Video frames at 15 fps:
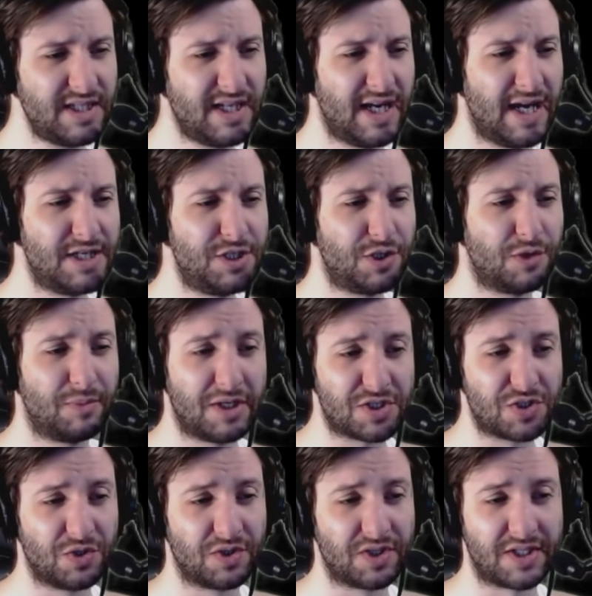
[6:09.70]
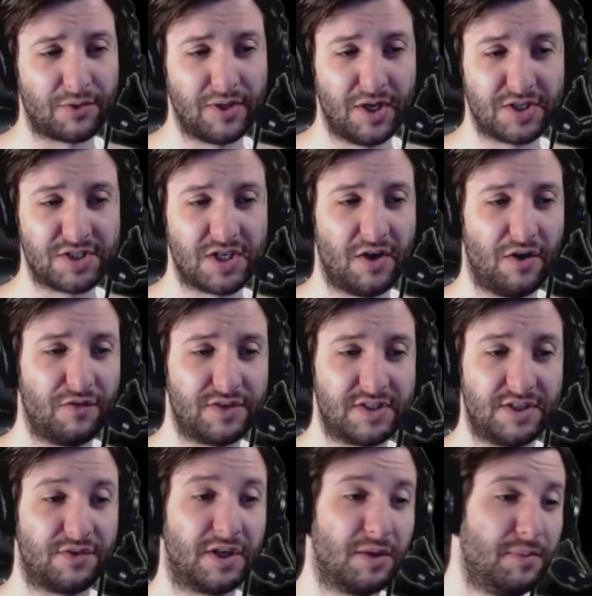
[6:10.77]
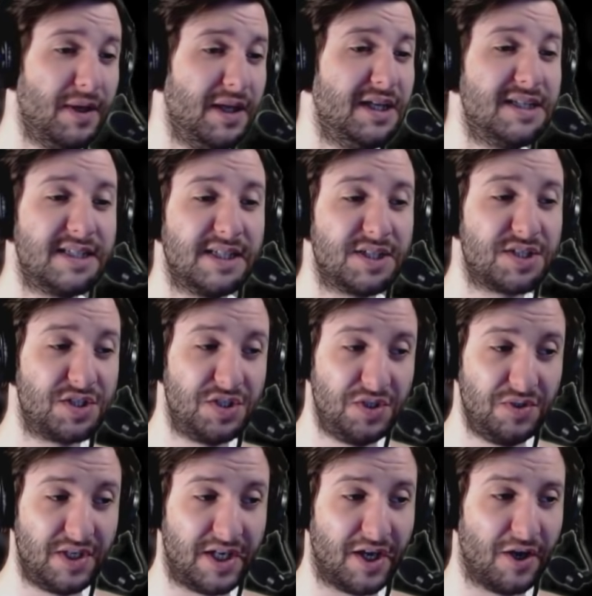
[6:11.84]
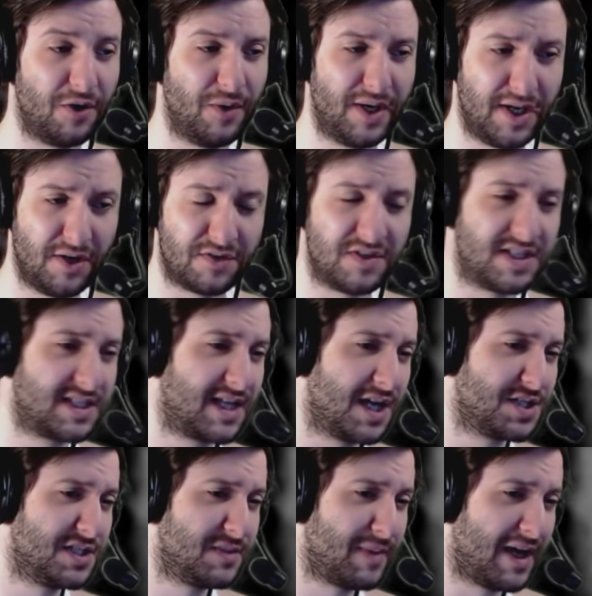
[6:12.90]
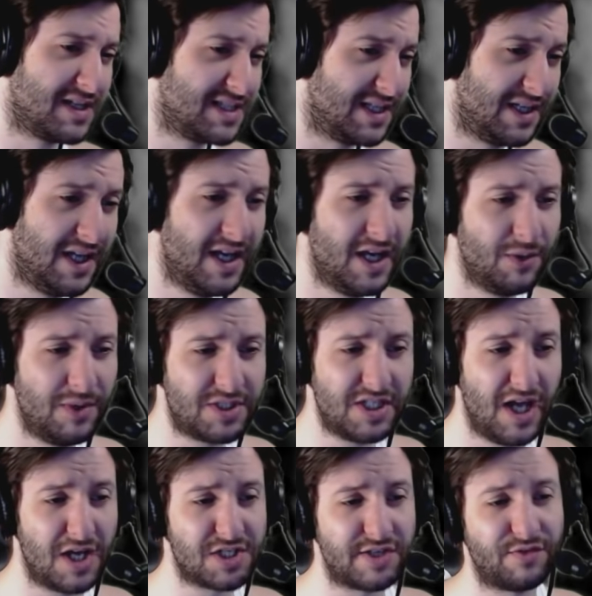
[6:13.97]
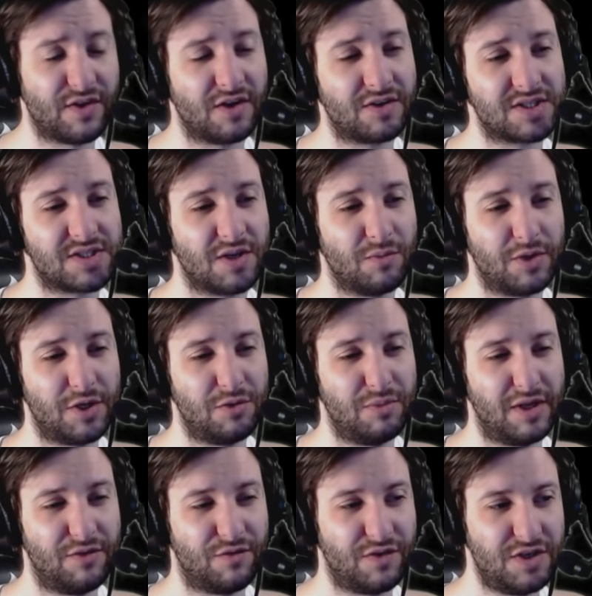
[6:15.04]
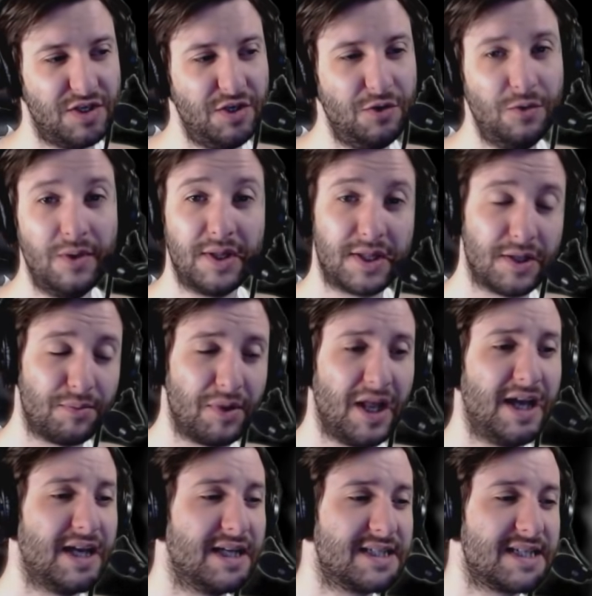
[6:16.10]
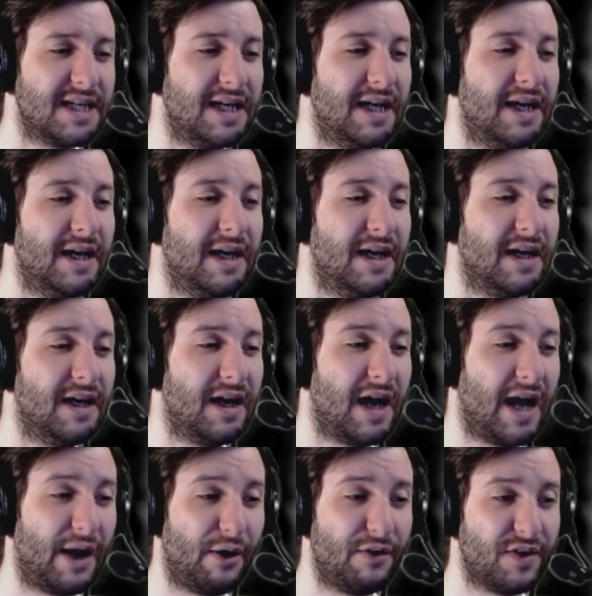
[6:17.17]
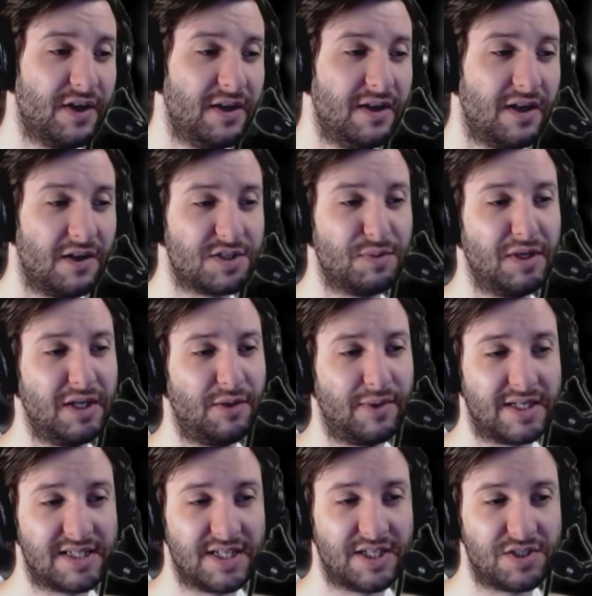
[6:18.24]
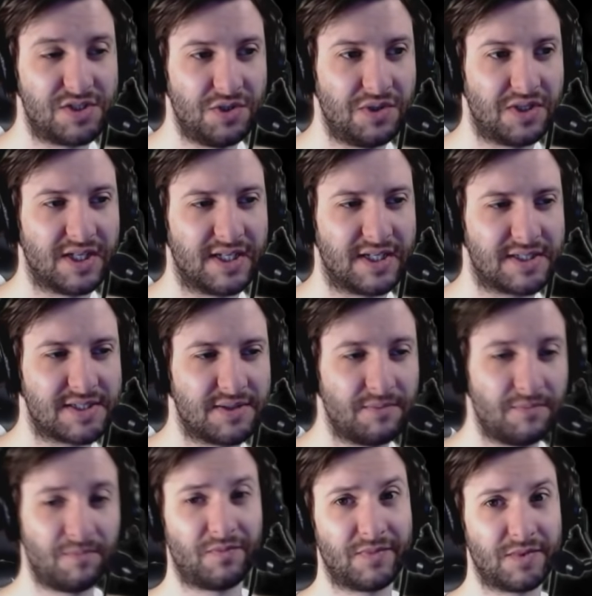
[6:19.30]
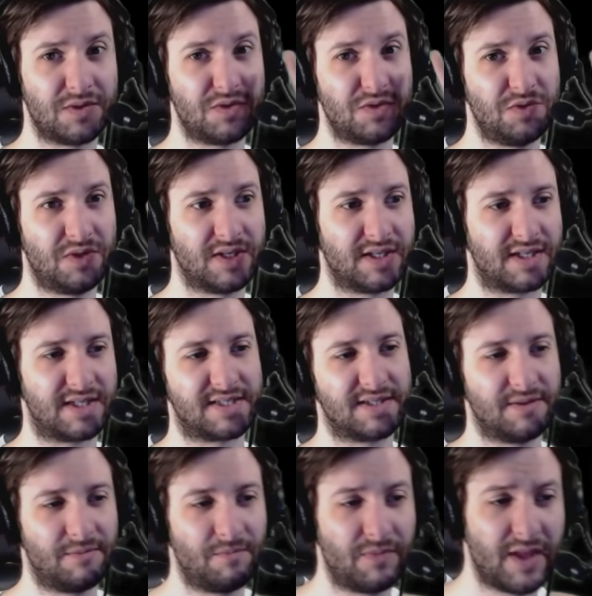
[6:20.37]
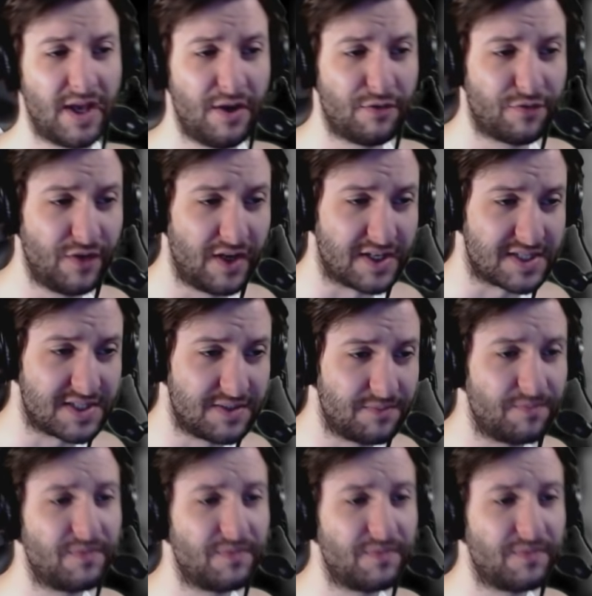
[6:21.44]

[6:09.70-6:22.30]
and you can be assured that there were a lot of differing opinions in the studio and a lot of discussions about it, which largely focus on what it would mean for you, the players. However, ultimately we considered two things. Two things. First,